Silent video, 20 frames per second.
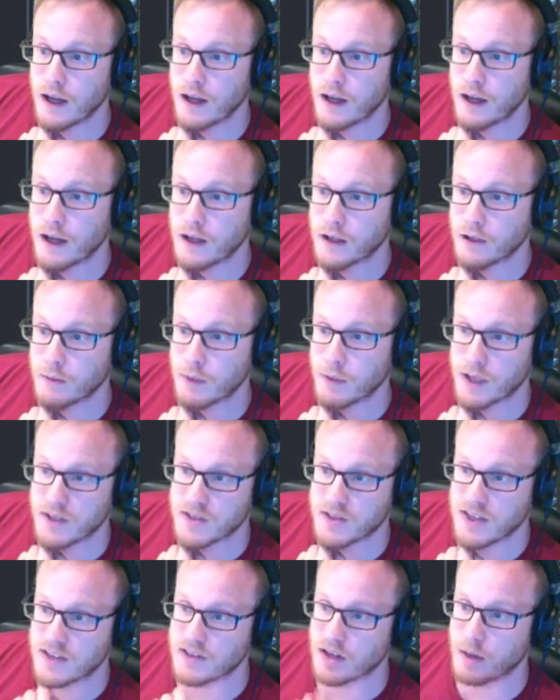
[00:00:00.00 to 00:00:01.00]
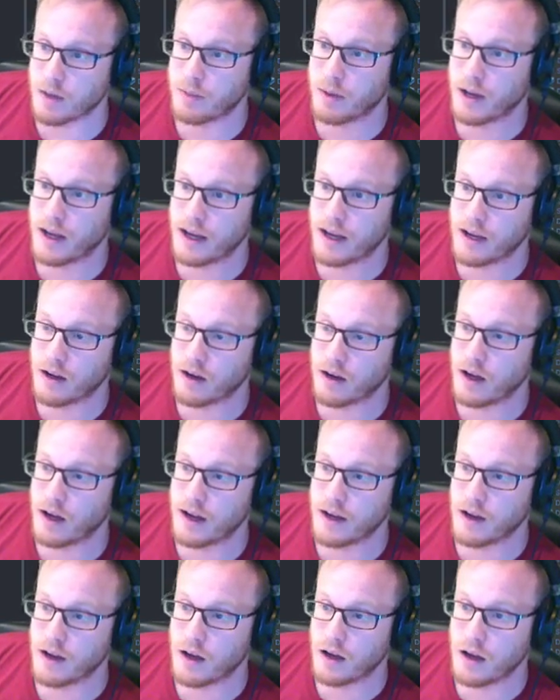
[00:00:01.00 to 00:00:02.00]
You might set up
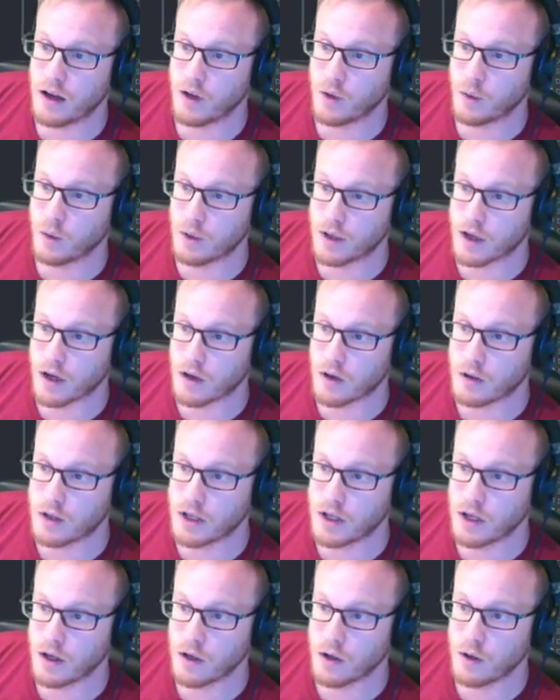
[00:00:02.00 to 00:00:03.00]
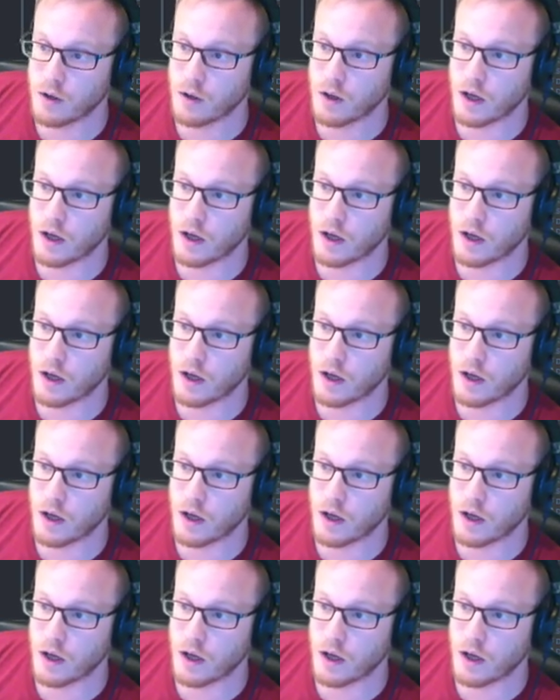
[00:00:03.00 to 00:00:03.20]
an audio queue,